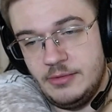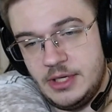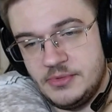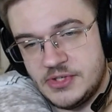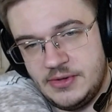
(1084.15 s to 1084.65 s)

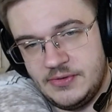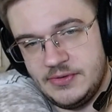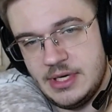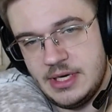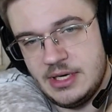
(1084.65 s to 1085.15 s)
himself.
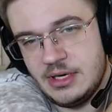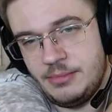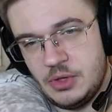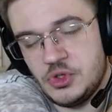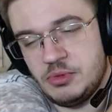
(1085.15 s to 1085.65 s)
I
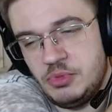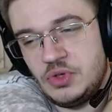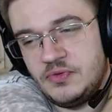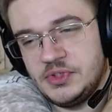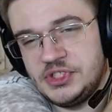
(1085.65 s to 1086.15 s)
mean, that was a
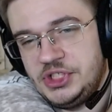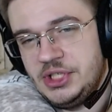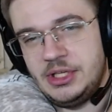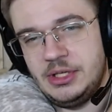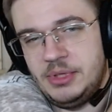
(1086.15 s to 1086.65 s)
beautiful scene
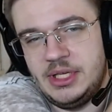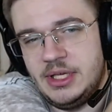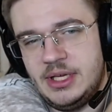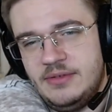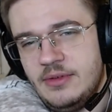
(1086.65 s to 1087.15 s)
in
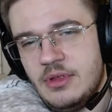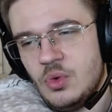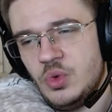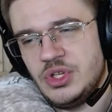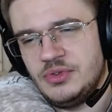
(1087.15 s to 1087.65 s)
Emilia, even though
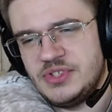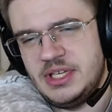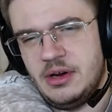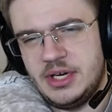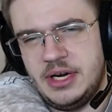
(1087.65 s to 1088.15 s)
we don't see
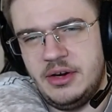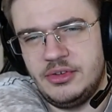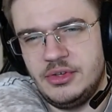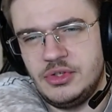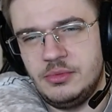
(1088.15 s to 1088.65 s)
her
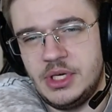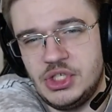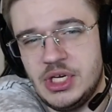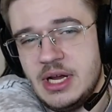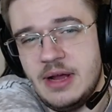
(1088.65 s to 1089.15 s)
character too
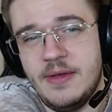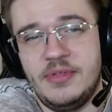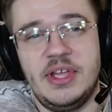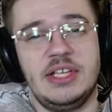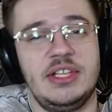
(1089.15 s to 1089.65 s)
much.
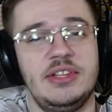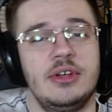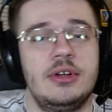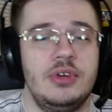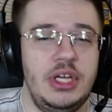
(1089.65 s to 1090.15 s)
They did a
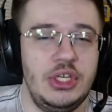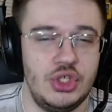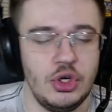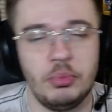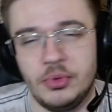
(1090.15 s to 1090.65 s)
great
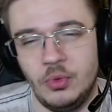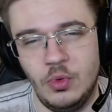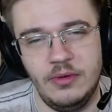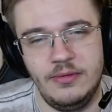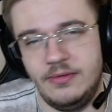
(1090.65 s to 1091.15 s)
job
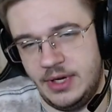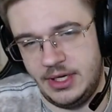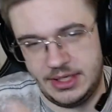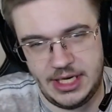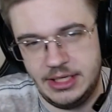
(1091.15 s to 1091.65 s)
with
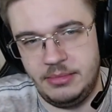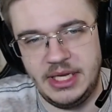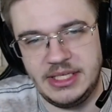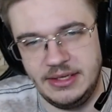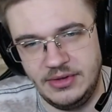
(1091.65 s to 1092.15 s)
like
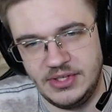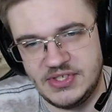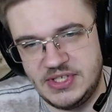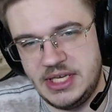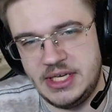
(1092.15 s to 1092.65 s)
animating the
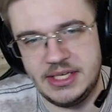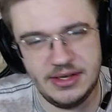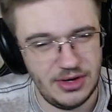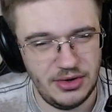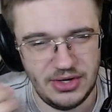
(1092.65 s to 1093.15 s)
scene
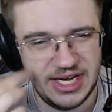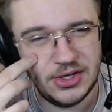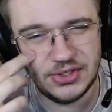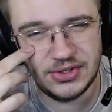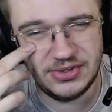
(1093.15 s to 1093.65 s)
and her
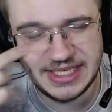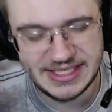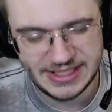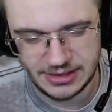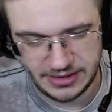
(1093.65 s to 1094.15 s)
character
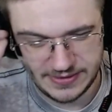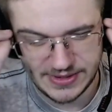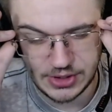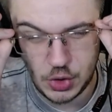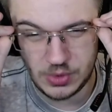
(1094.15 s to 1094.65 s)
design like this
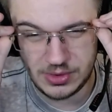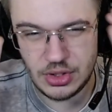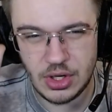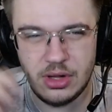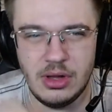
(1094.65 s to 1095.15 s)
cute
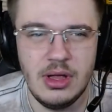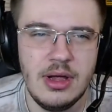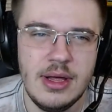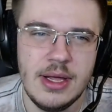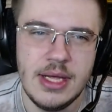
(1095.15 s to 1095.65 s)
girl
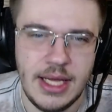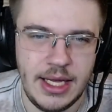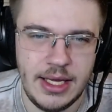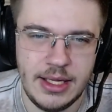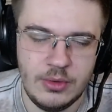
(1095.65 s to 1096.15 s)

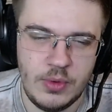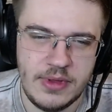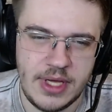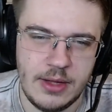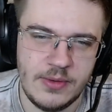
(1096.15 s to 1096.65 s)
with
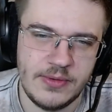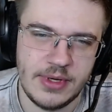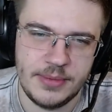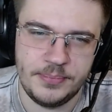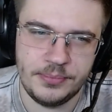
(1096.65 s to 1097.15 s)
elf
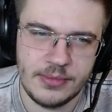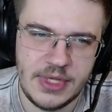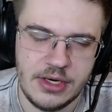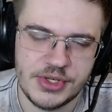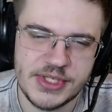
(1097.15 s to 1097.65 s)

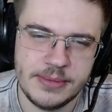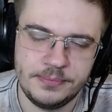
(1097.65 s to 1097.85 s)
ears,